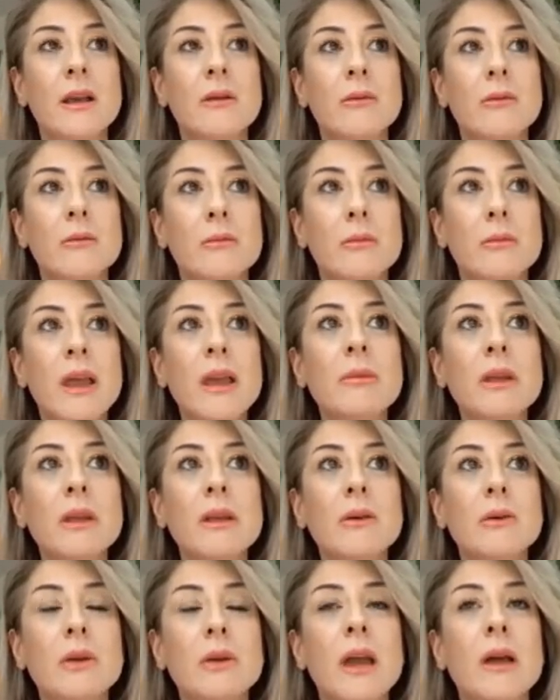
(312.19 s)
maybe
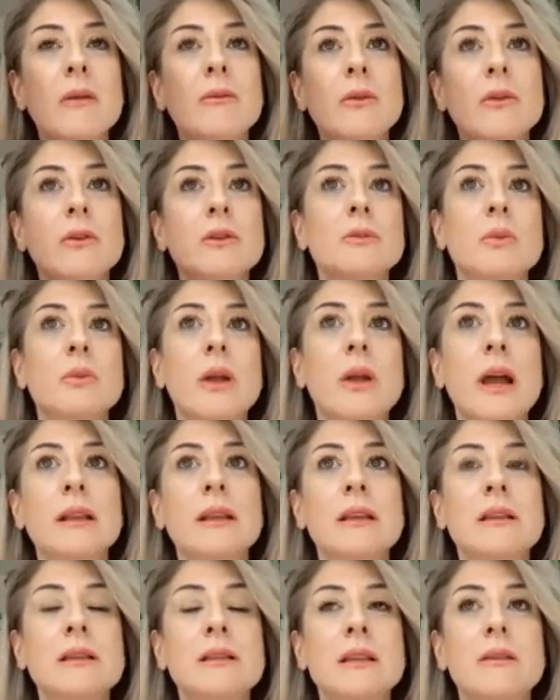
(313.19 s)
you can first
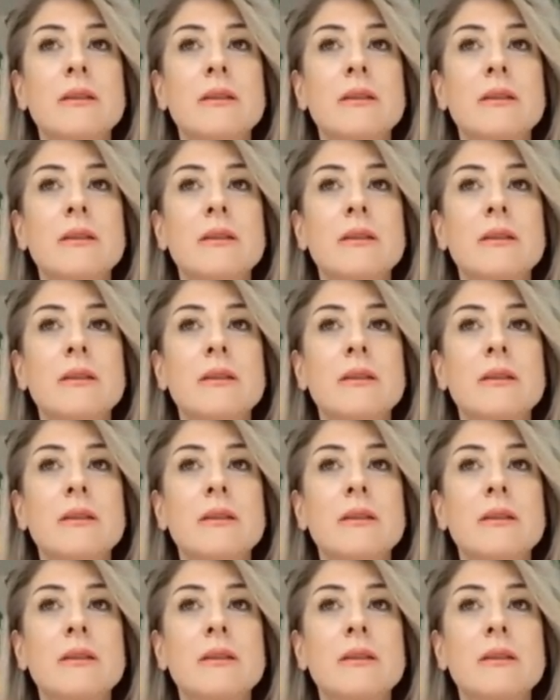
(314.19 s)
practice,